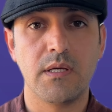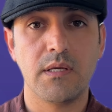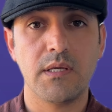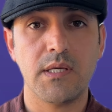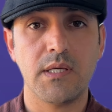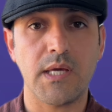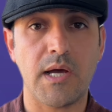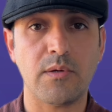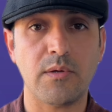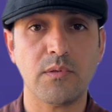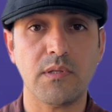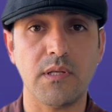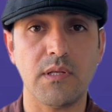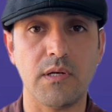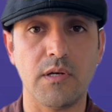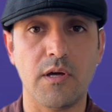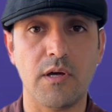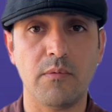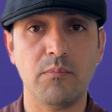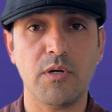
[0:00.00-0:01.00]
Count the
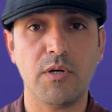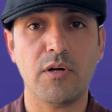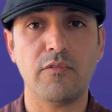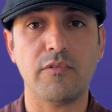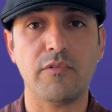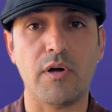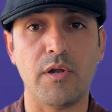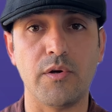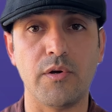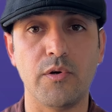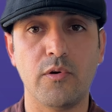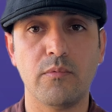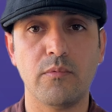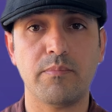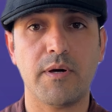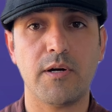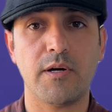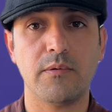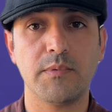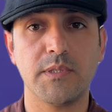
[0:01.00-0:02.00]
number of unknown
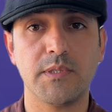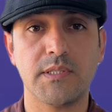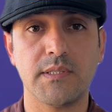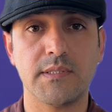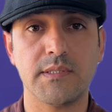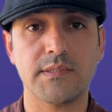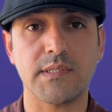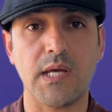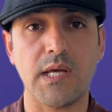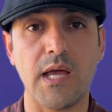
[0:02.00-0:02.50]
parameters